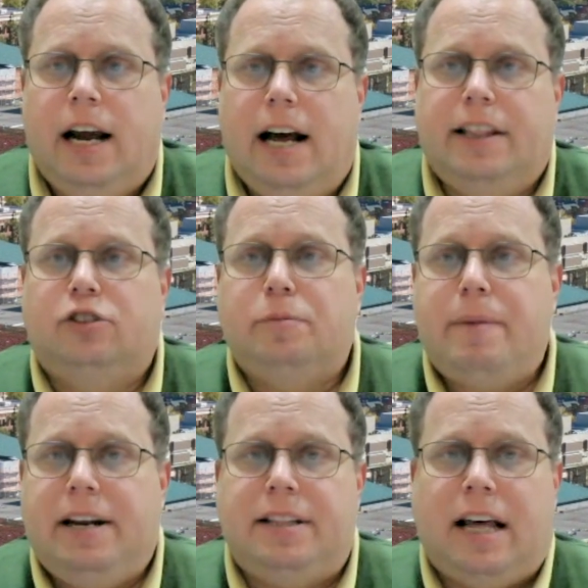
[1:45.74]
and then
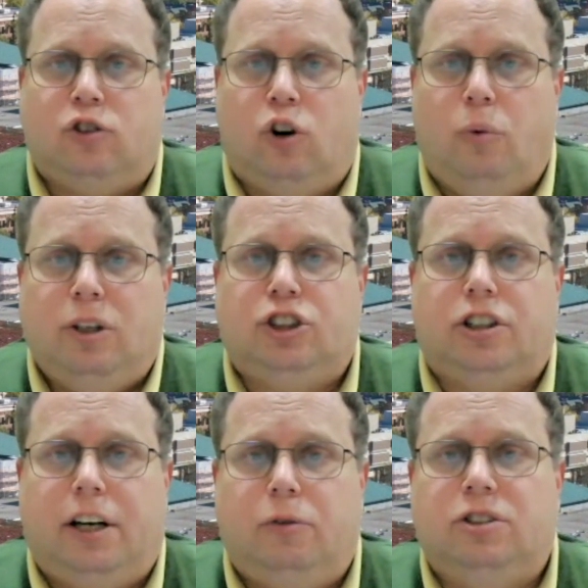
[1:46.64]
remained in that role when
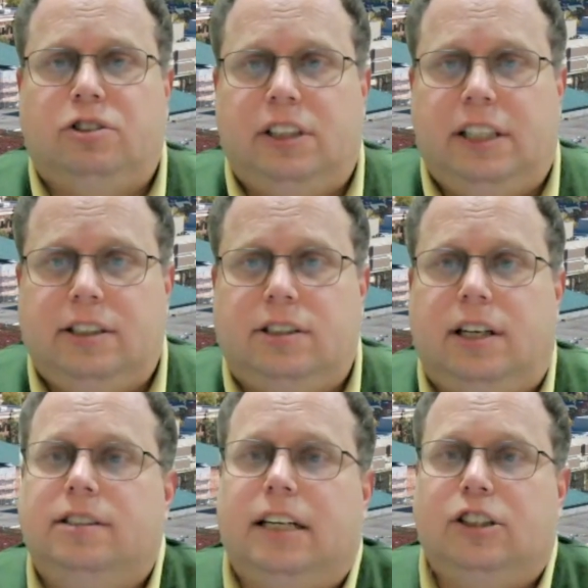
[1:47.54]
Sharet was released
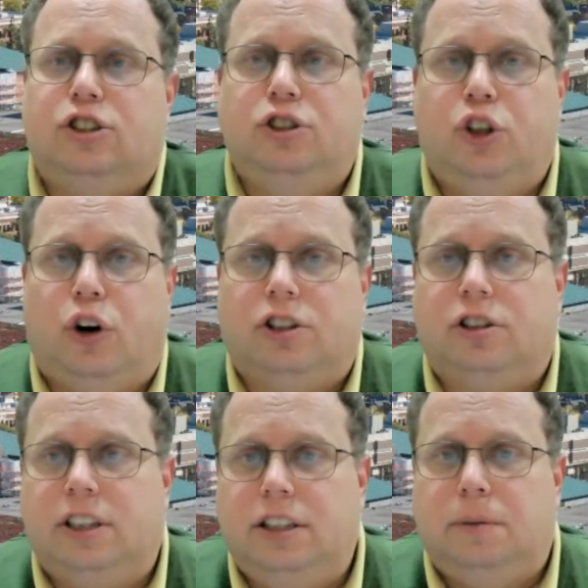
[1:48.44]
and sent to New York to
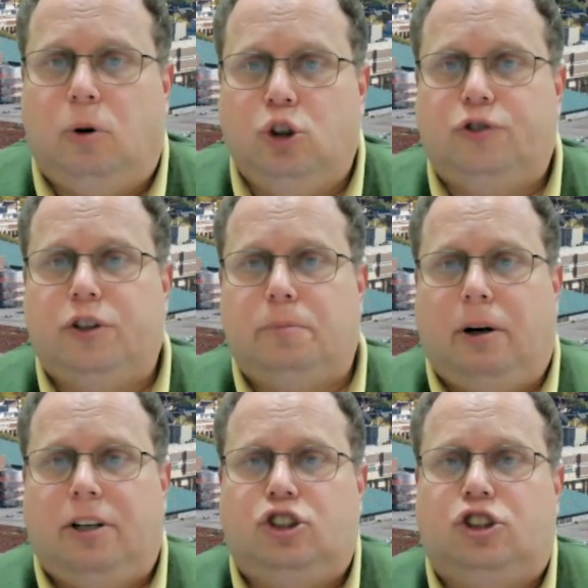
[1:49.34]
lead the push for the
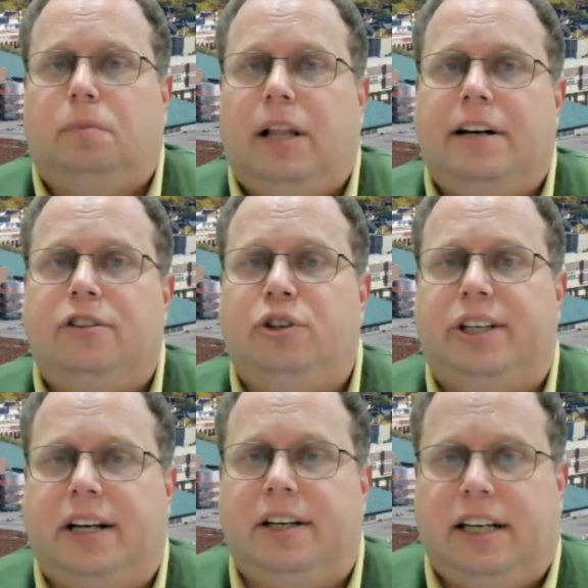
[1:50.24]
partition plan in the
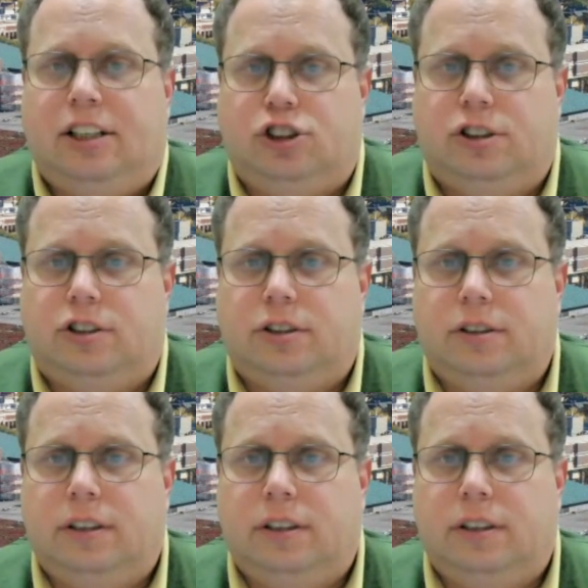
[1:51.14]
United Nations.